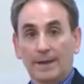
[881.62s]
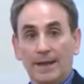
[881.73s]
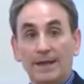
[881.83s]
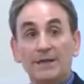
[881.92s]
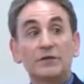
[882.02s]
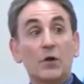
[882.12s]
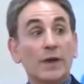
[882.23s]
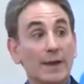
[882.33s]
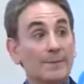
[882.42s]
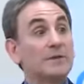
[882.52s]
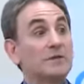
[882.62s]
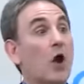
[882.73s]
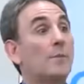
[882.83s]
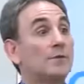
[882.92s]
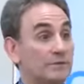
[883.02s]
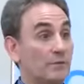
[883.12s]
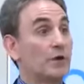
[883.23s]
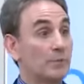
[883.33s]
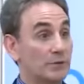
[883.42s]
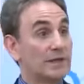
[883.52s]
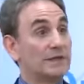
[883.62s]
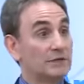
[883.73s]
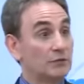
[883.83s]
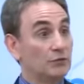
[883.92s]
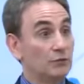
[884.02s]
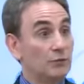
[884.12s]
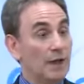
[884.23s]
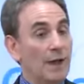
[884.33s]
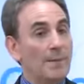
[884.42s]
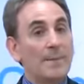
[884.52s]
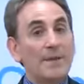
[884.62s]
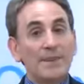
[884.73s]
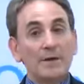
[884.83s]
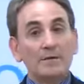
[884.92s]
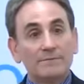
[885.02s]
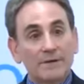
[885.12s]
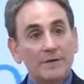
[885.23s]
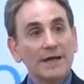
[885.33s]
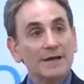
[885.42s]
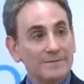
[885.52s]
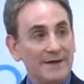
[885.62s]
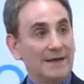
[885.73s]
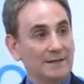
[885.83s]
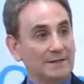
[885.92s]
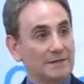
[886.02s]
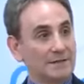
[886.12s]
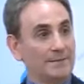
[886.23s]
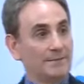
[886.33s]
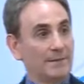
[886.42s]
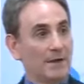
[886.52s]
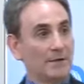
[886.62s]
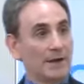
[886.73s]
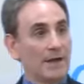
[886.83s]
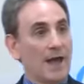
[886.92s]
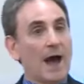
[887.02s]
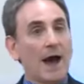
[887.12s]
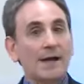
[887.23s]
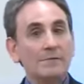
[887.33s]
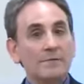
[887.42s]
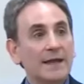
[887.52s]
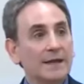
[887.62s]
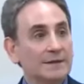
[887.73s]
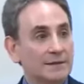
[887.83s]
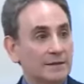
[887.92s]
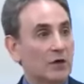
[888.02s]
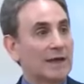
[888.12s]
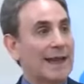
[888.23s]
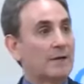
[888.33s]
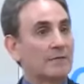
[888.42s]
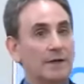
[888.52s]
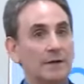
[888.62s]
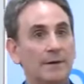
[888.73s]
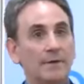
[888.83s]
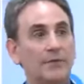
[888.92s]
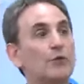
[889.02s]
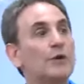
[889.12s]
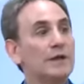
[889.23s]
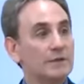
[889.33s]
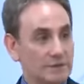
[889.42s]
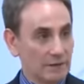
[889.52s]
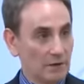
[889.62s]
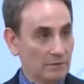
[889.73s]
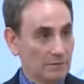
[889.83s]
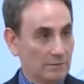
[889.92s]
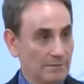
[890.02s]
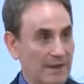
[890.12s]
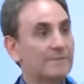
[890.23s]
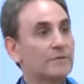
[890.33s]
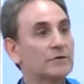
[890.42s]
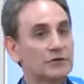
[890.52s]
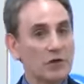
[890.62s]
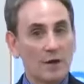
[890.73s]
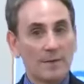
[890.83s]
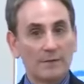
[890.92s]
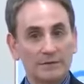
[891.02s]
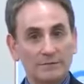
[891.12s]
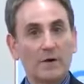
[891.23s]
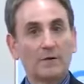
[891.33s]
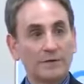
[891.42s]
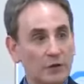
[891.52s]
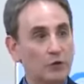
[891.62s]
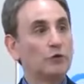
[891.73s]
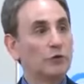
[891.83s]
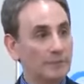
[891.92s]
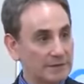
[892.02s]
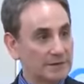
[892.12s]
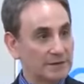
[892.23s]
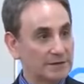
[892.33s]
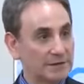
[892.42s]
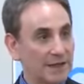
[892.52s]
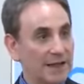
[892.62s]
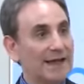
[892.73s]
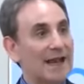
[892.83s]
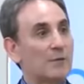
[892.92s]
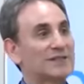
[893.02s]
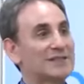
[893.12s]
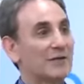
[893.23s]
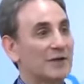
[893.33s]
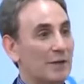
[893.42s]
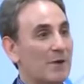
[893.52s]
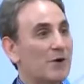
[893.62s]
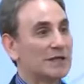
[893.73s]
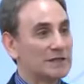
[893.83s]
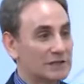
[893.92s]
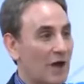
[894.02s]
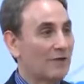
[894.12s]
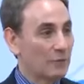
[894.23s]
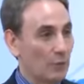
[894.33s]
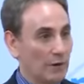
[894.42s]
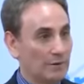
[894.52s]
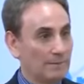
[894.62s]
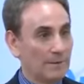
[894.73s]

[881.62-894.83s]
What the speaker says: And it's going up to almost 40% soon. But they're very advanced. Okay? I ran into KERI about 30 years ago. My first job, I was involved in the nuclear business, and I was selling American software